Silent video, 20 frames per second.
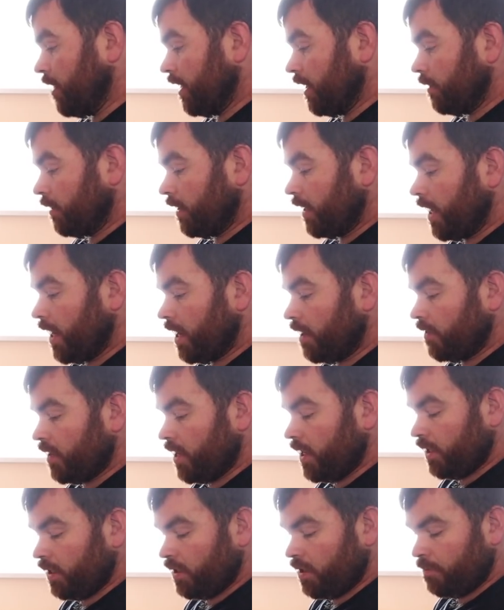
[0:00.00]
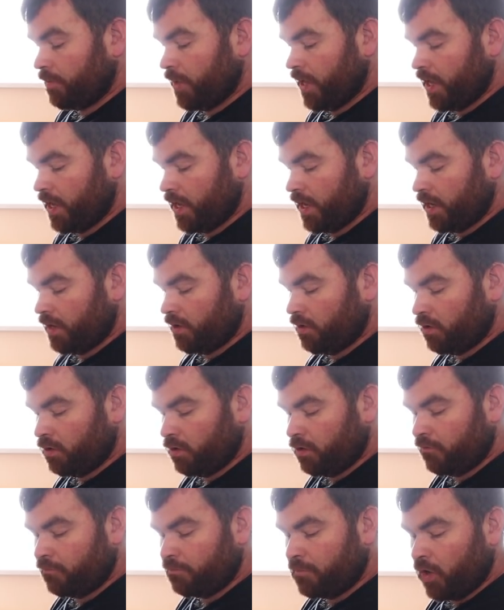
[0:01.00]
I've been carrying a pair
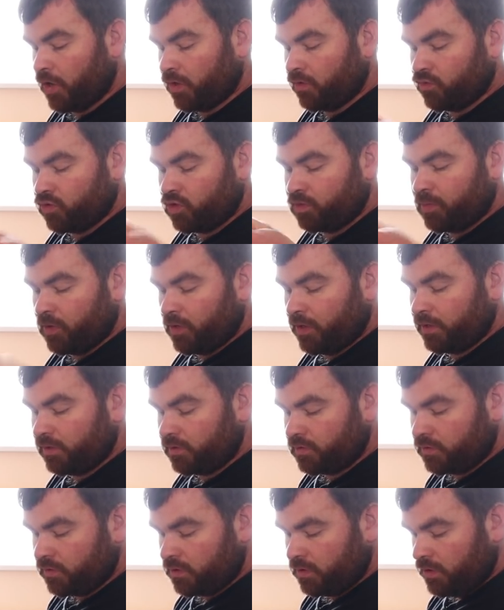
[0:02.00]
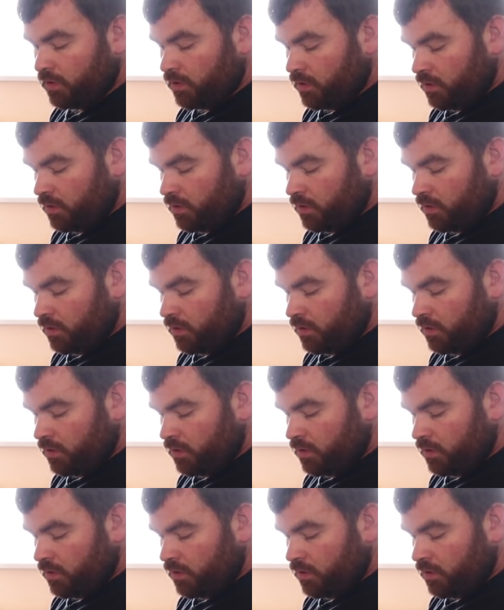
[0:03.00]
of micro Spikes,